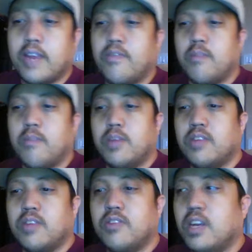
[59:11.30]
from
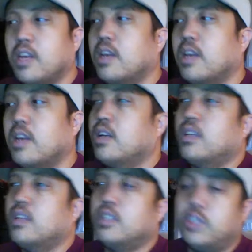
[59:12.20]
Disney,
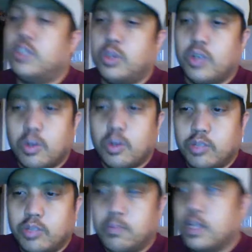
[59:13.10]
Studio
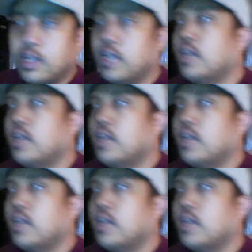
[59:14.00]
Ghibli.